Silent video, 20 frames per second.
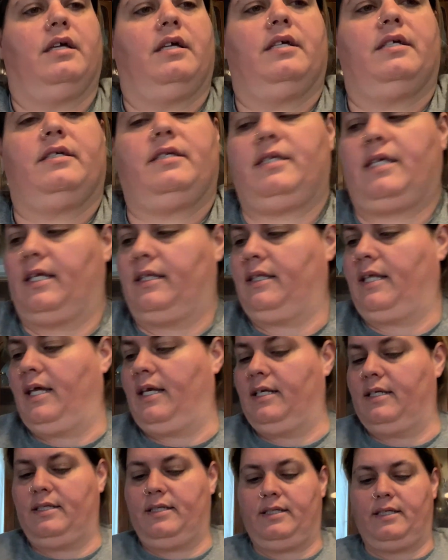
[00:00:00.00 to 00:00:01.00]
Set that
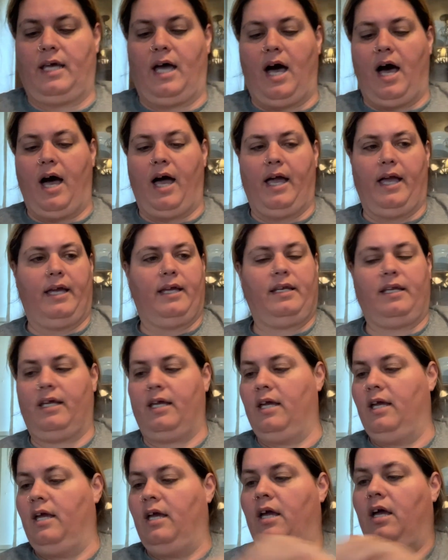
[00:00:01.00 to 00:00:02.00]
aside.
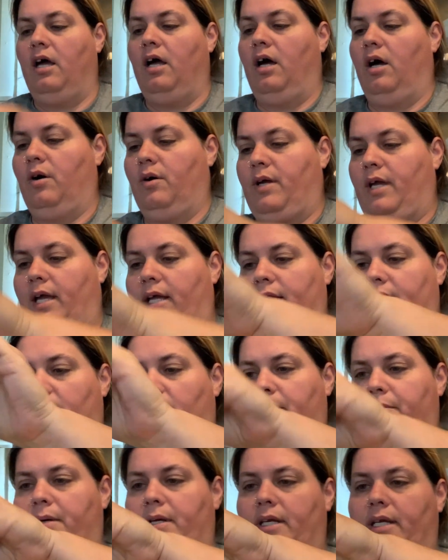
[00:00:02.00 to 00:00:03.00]
Okay, now
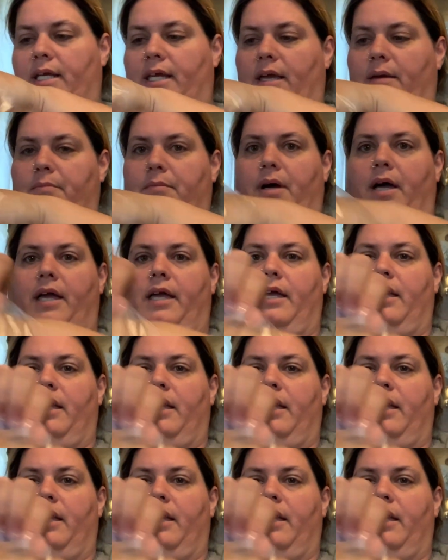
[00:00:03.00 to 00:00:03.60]
I'm going to get my